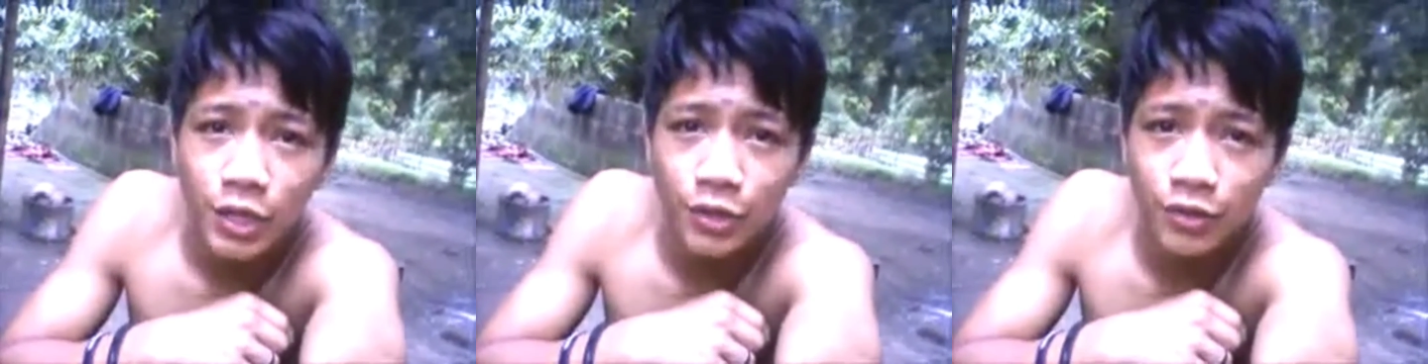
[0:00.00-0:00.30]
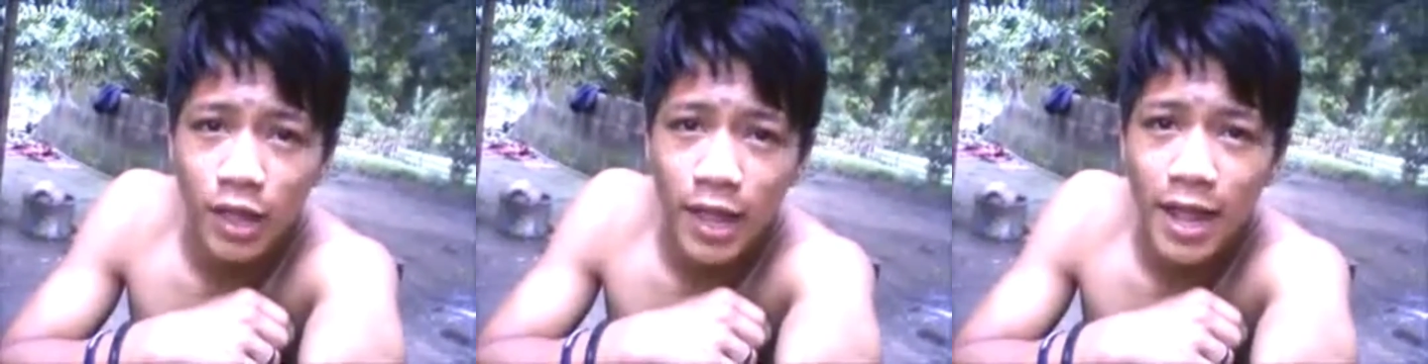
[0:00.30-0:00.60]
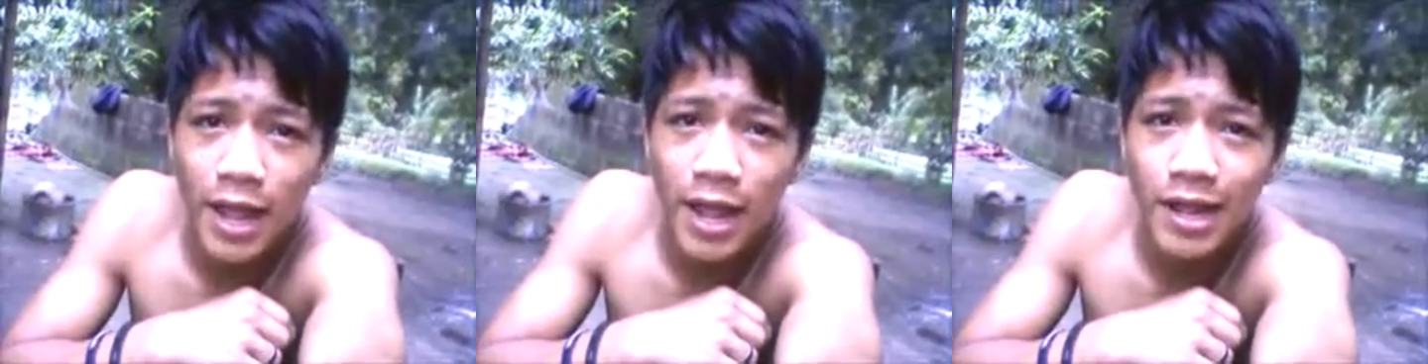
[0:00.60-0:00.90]
and
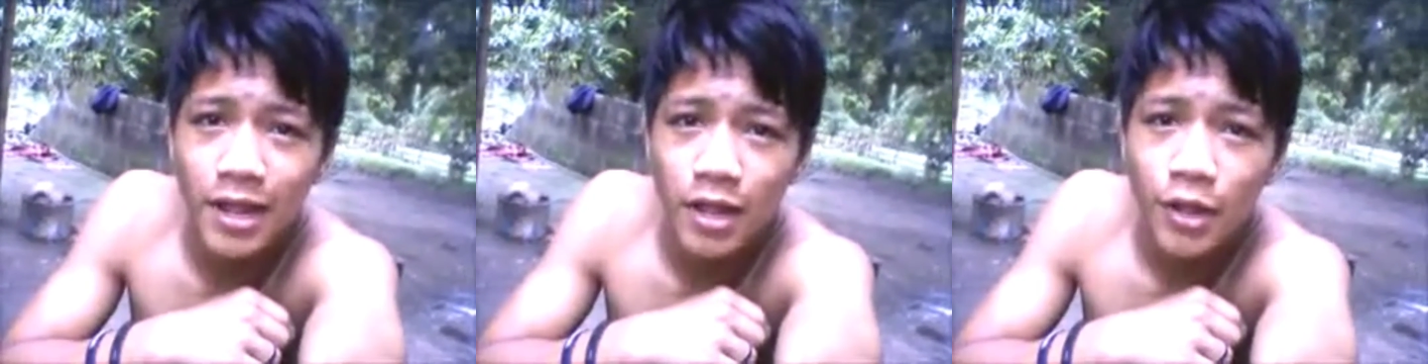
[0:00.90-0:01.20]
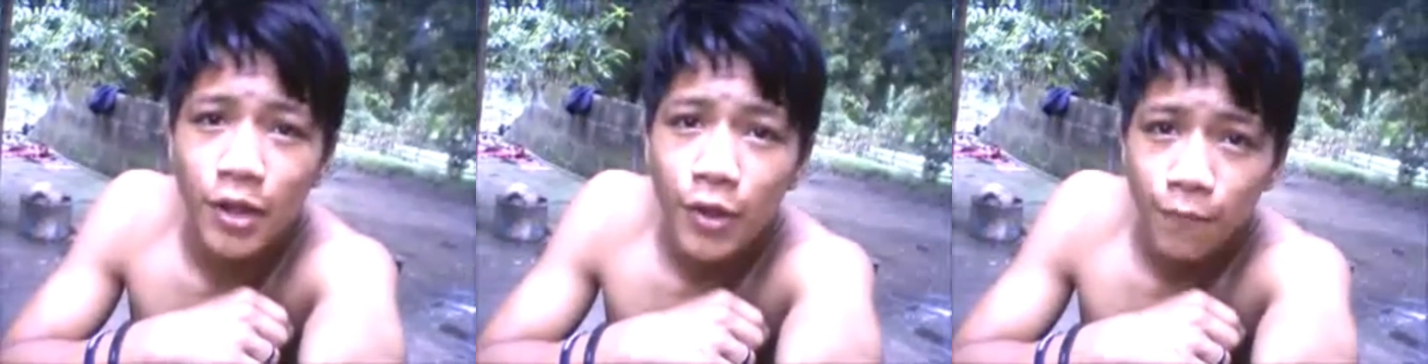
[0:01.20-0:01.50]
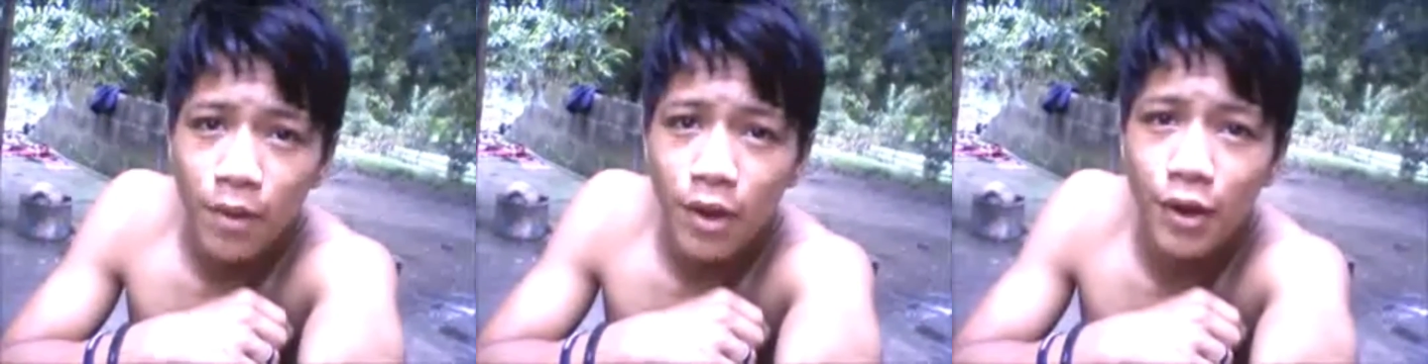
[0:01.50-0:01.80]
they
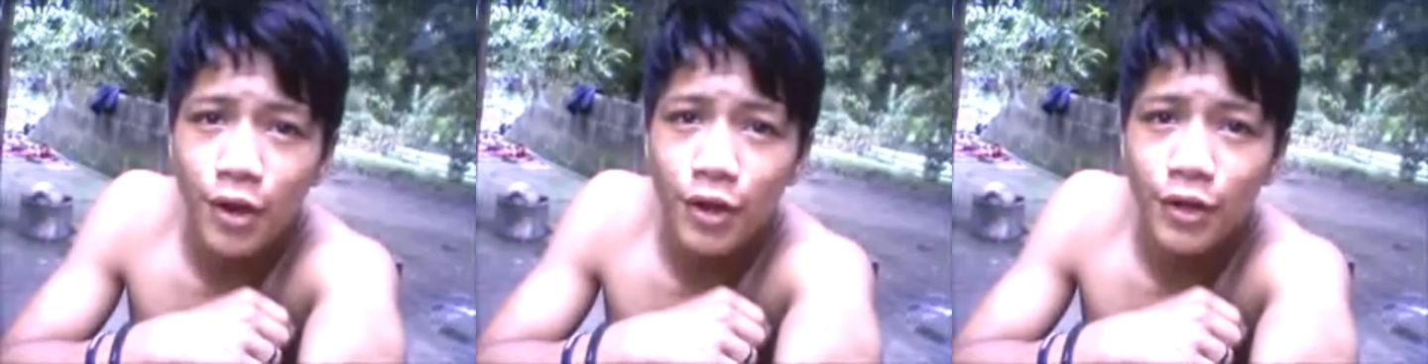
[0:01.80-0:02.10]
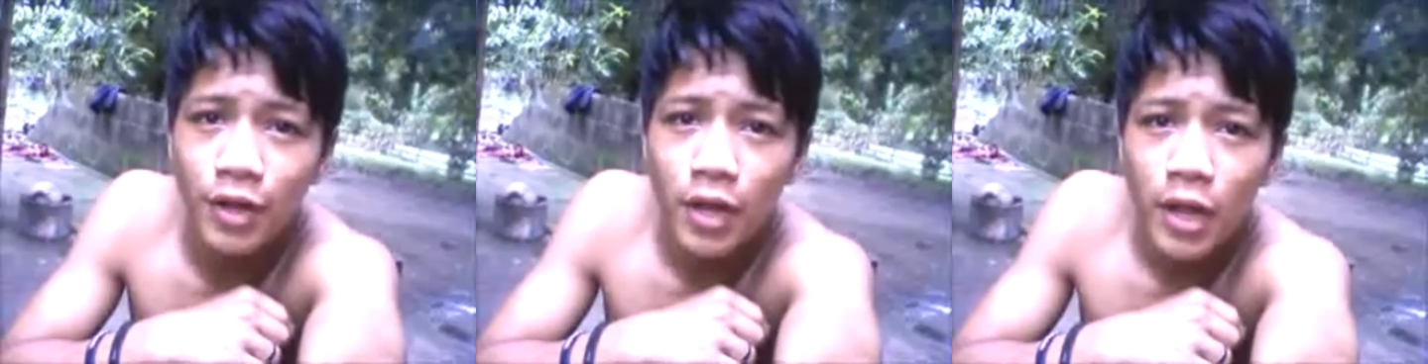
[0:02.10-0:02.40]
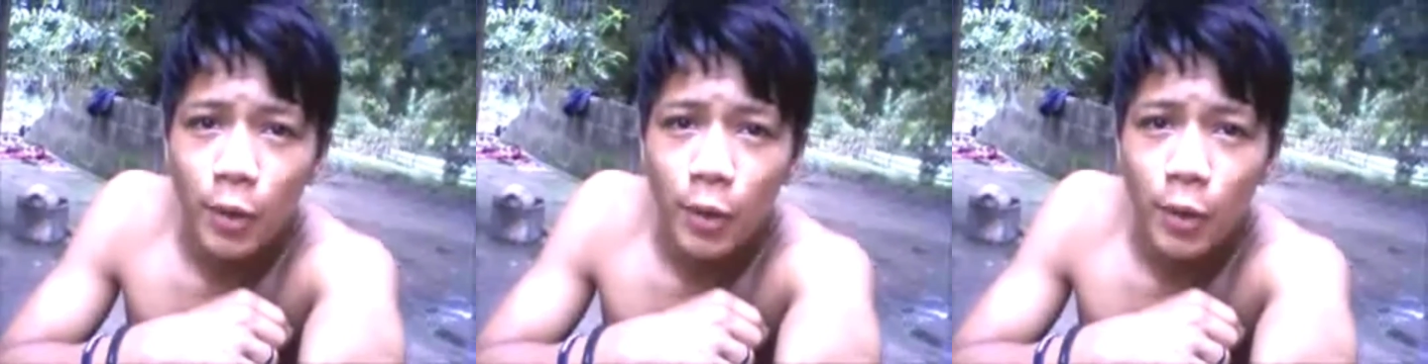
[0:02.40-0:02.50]
burn